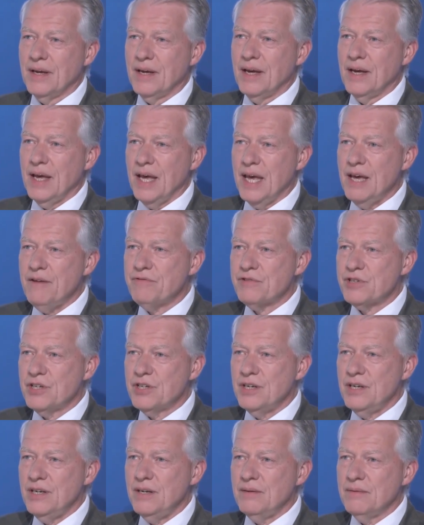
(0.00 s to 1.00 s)
Right. If
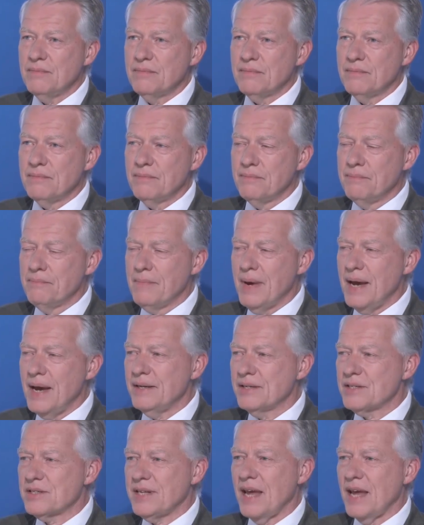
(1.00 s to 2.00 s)
she
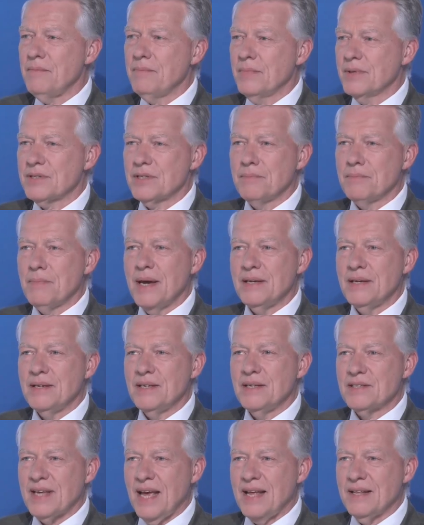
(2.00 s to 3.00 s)
made statements that made
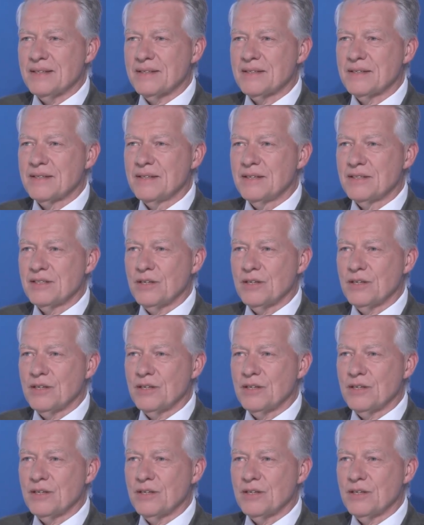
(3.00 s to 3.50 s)
any sense.